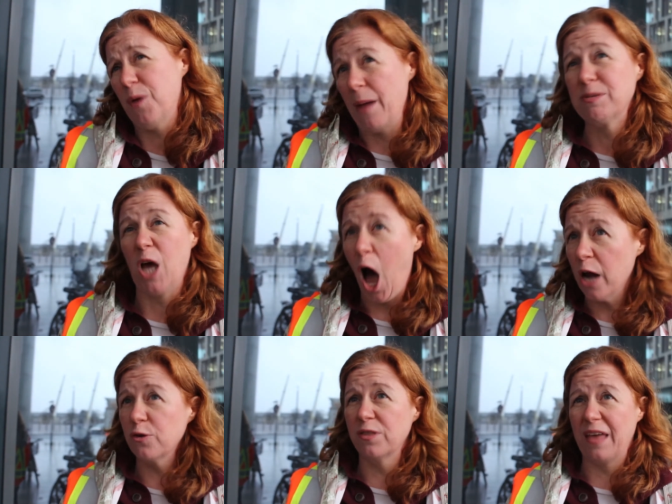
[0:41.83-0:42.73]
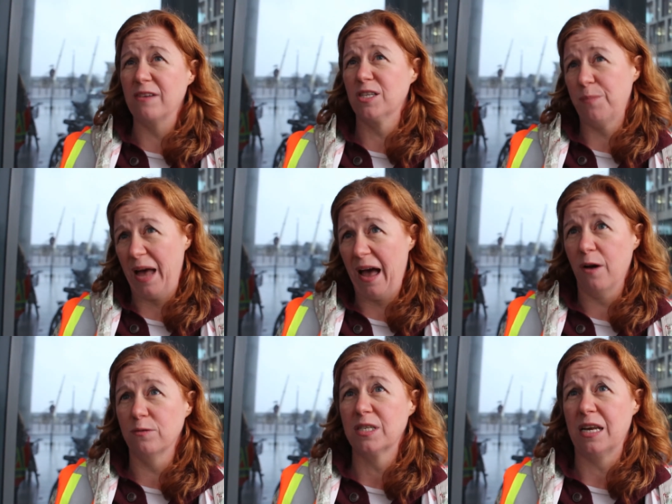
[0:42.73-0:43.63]
perhaps
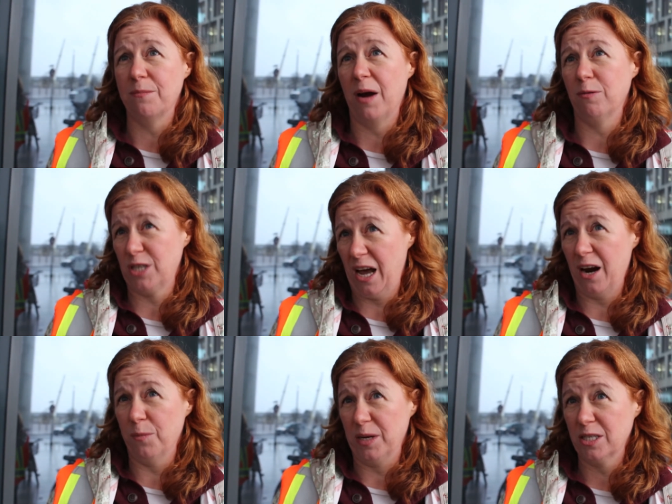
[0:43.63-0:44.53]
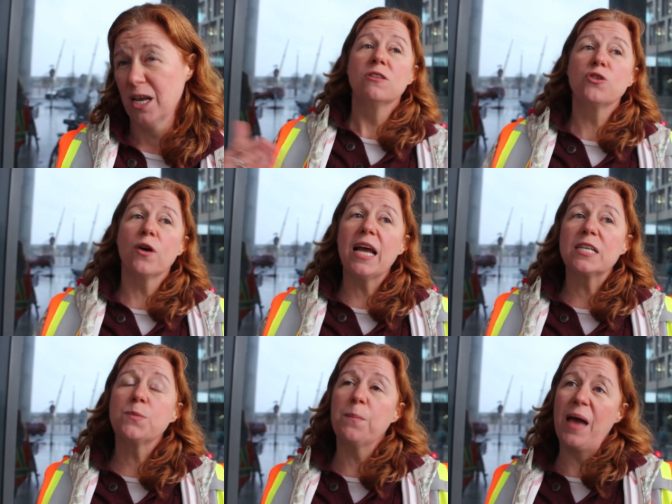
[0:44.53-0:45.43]
£100,000 in my retirement. The joint
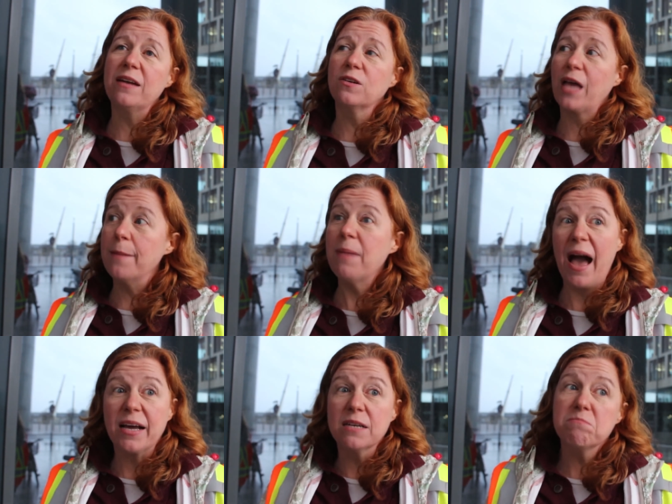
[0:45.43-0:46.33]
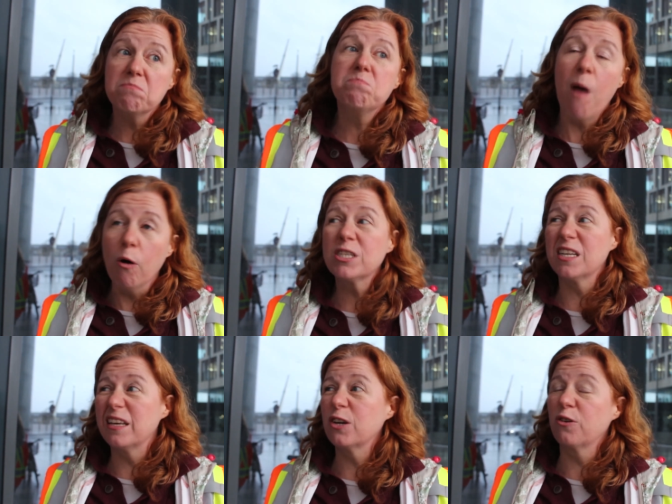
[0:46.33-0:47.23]
expert panel came back and
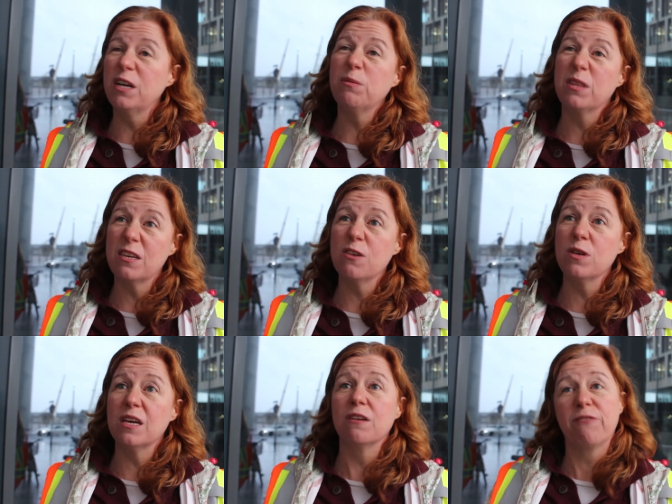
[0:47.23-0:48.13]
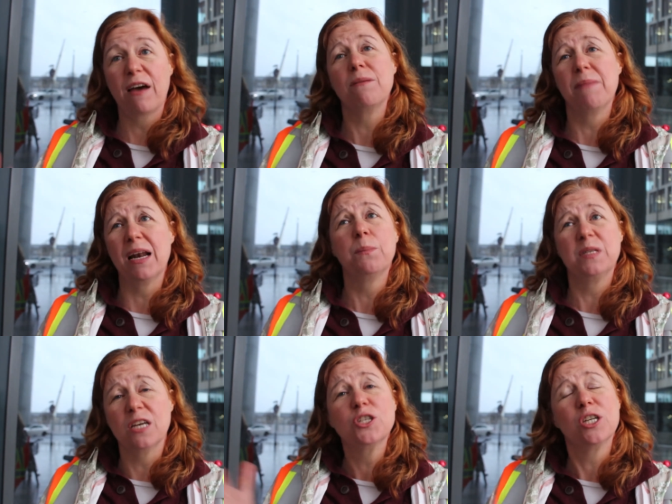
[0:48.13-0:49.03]
mostly agreed with the union, found a middle
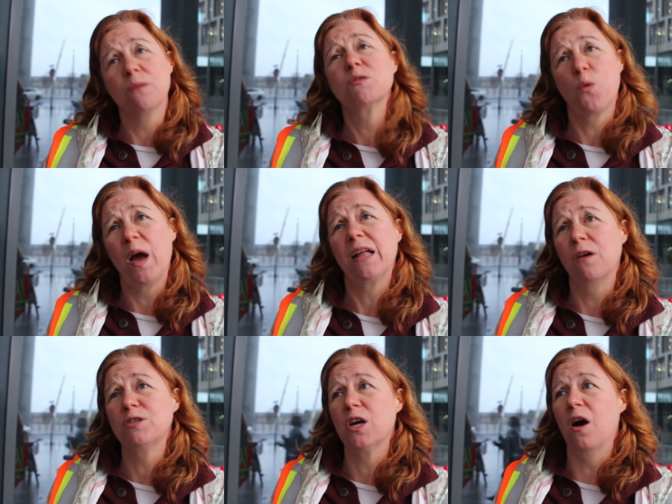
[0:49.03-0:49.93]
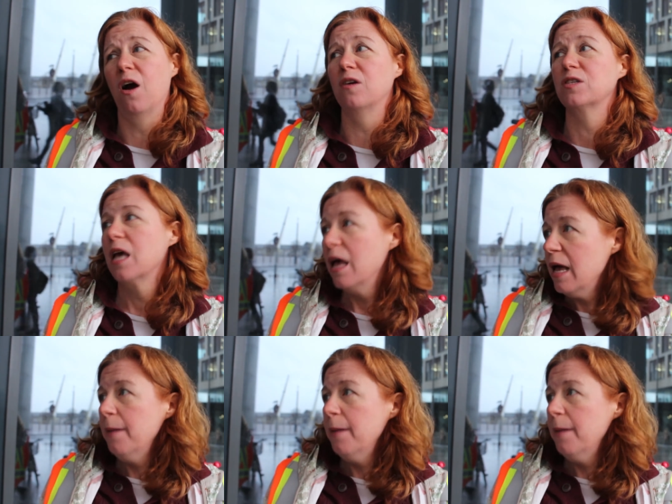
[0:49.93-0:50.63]
position that was quite close to ours.